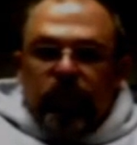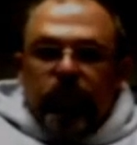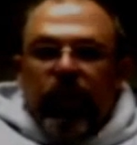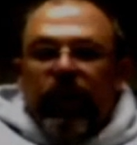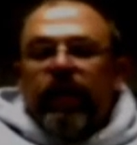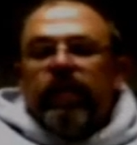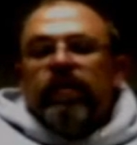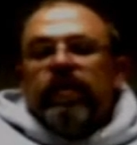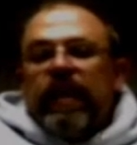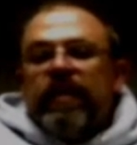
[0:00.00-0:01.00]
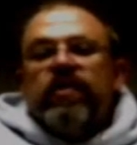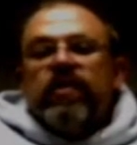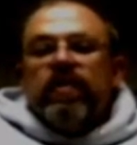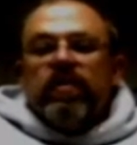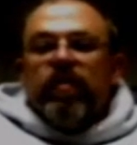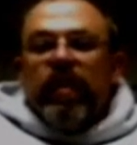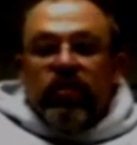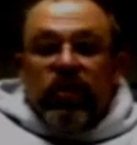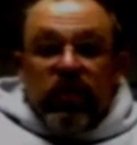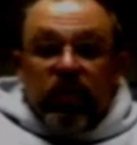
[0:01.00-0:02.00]
but that doesn't
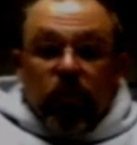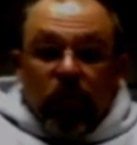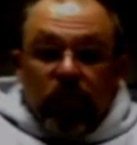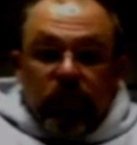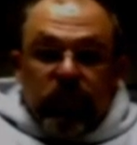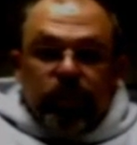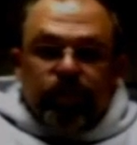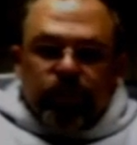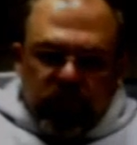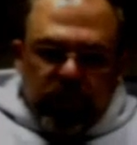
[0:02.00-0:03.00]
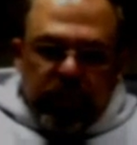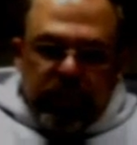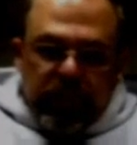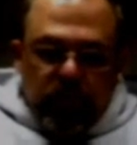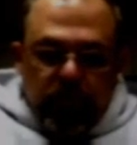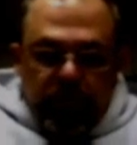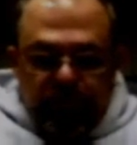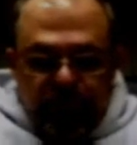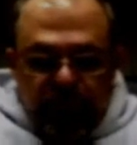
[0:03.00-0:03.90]
diminish its importance. So let's get to it.